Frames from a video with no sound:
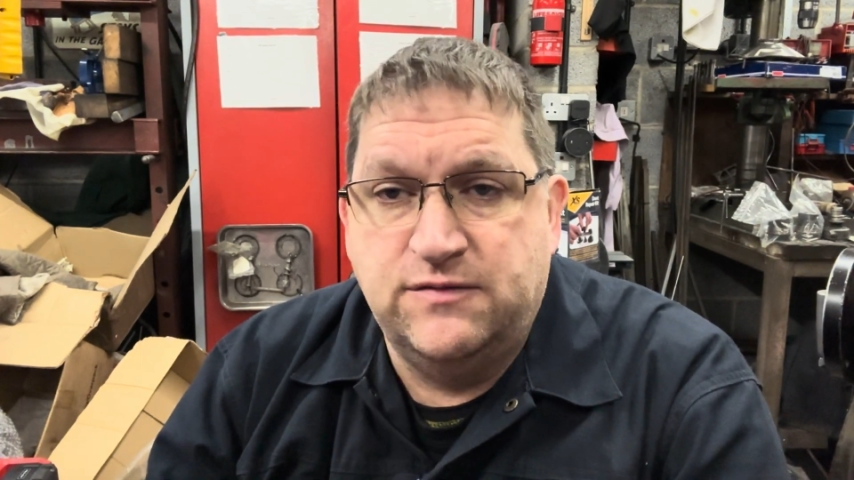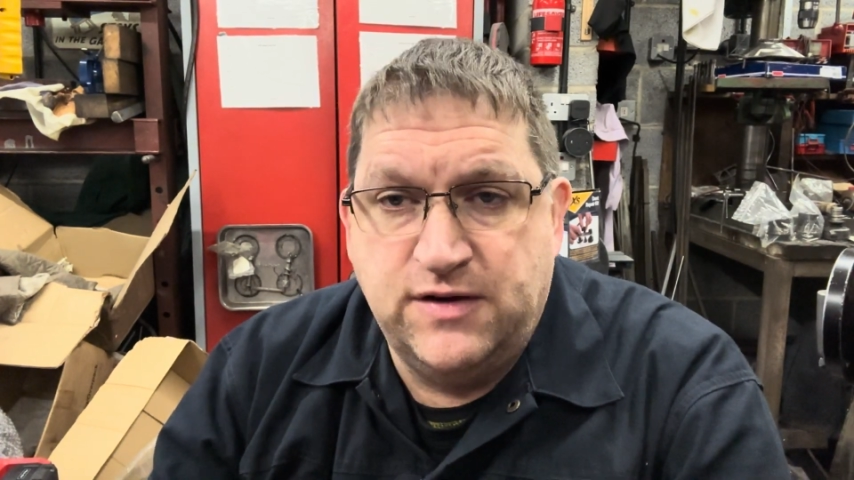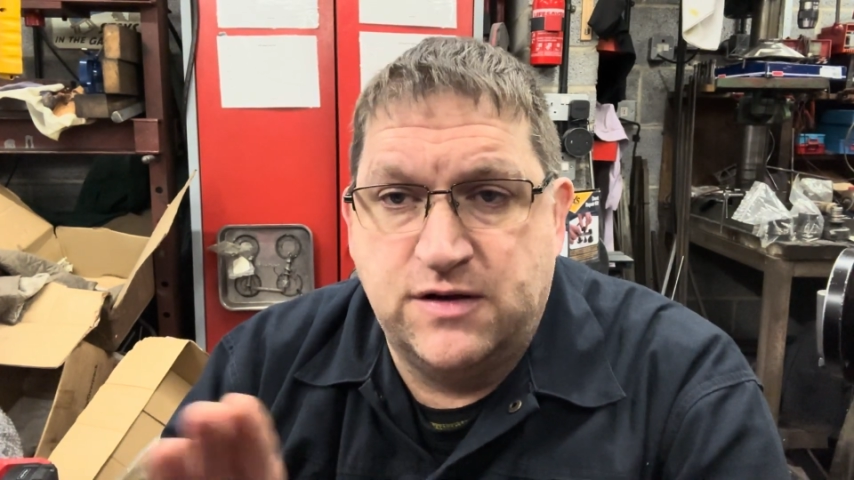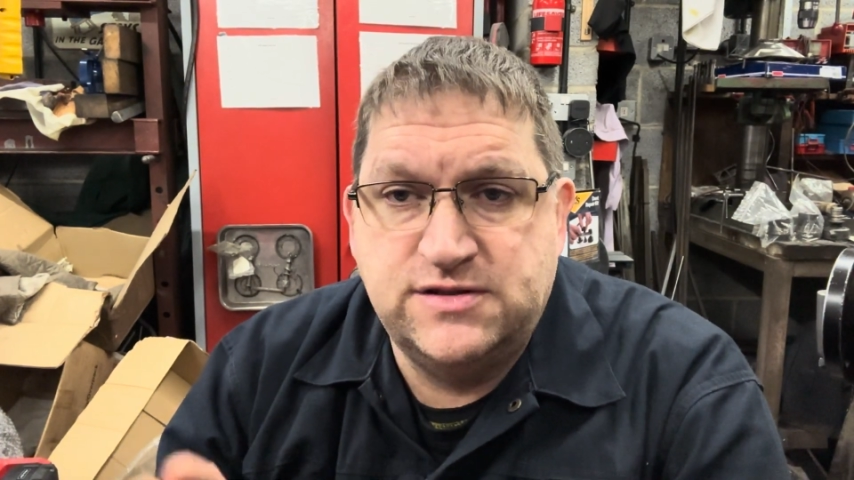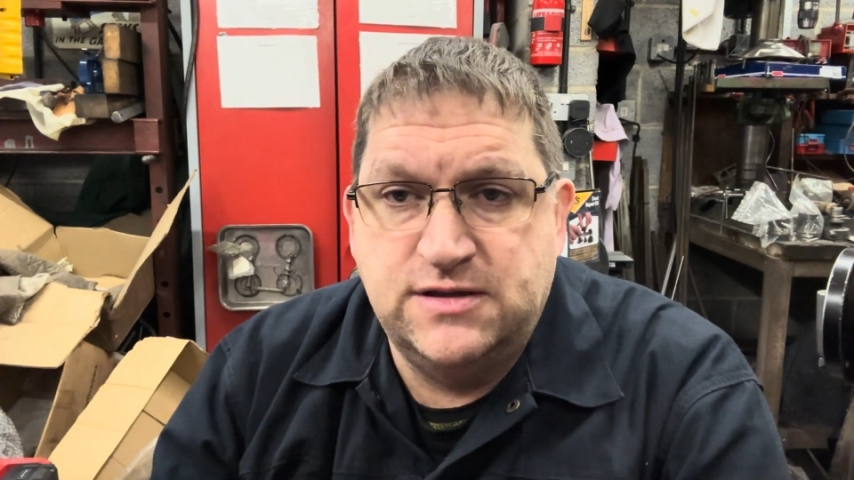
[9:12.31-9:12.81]

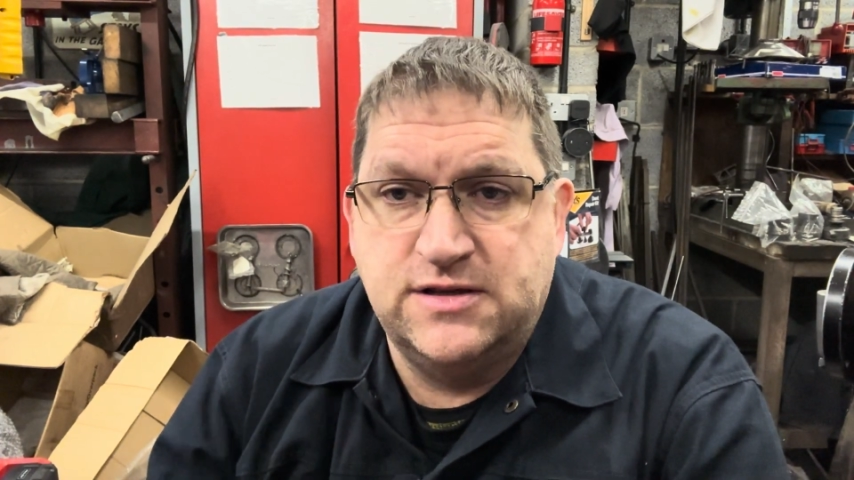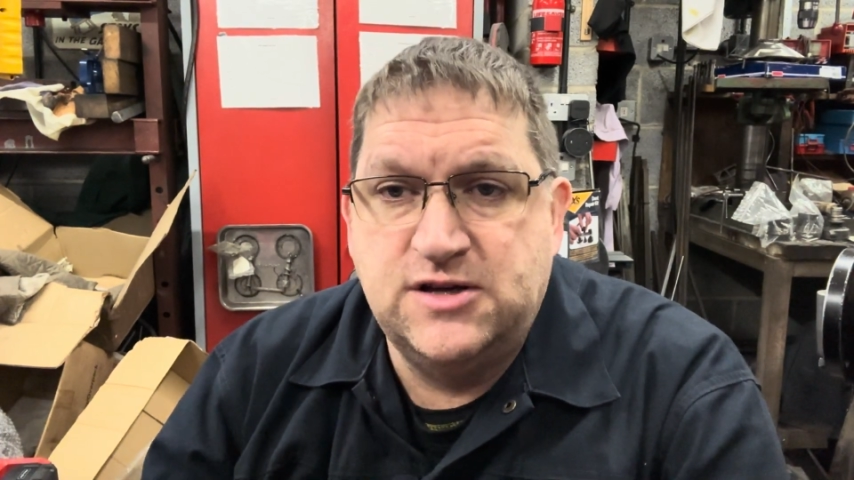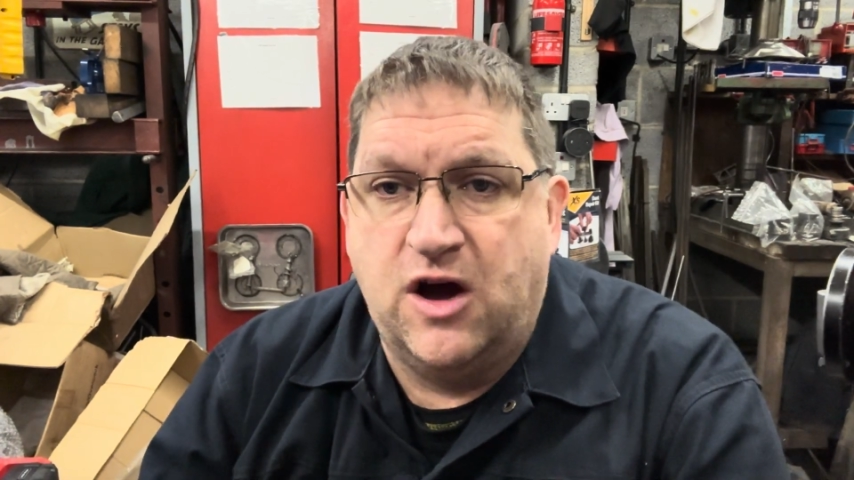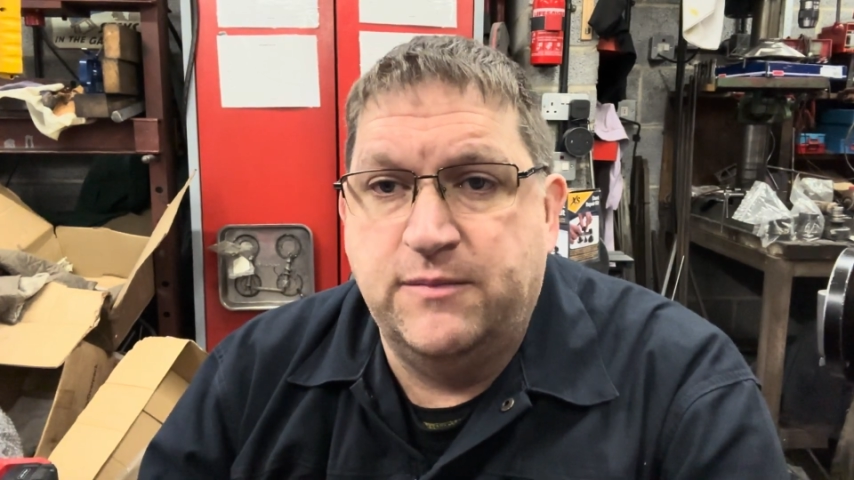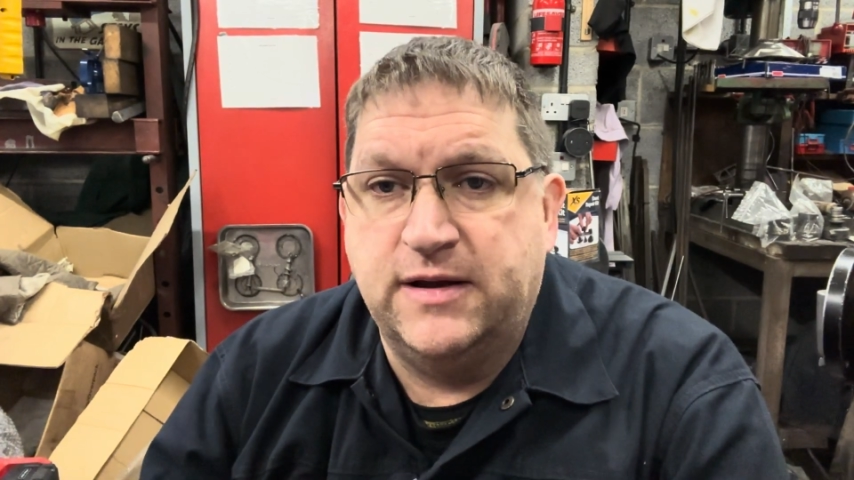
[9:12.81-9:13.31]
advancing the
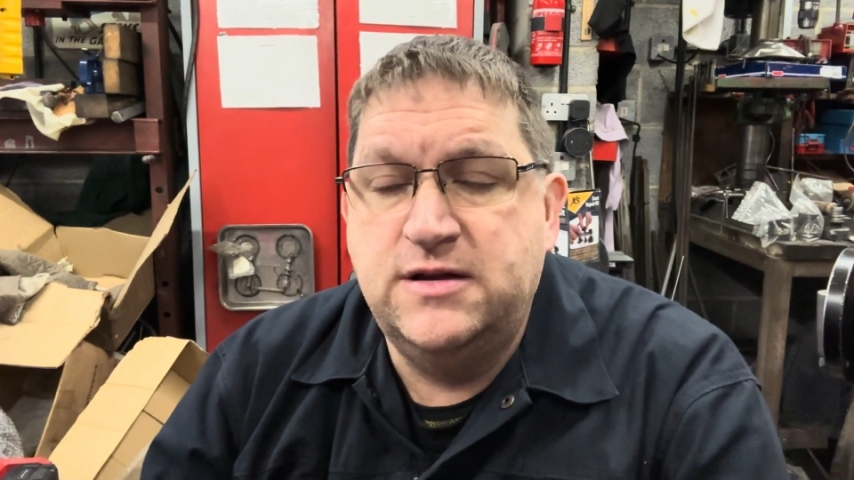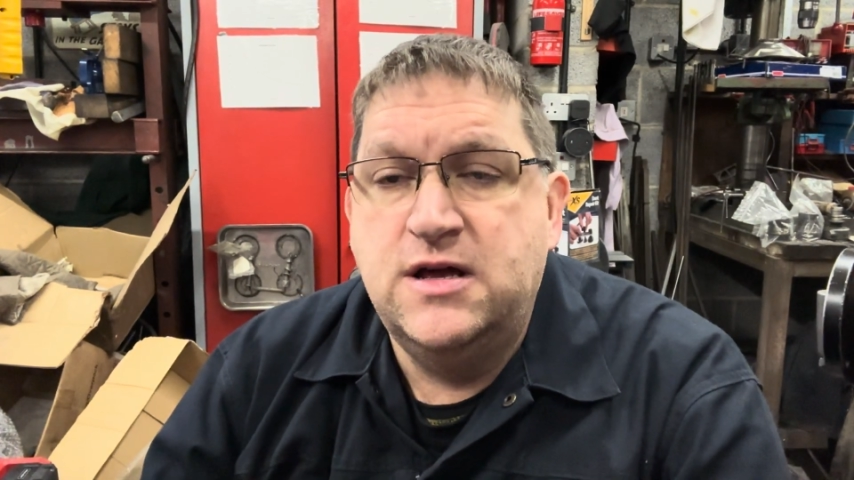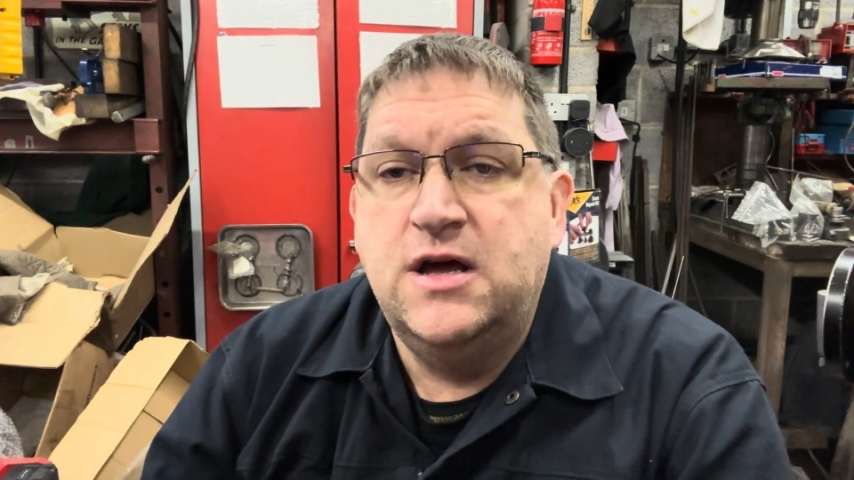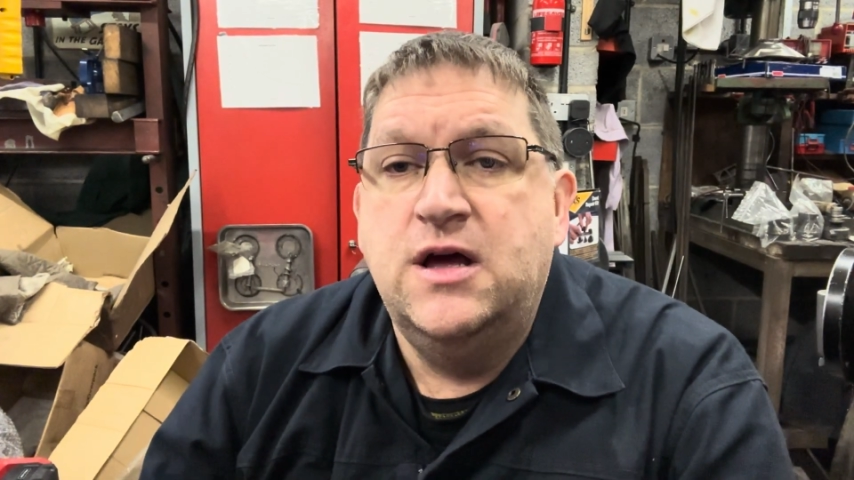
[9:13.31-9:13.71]
timing,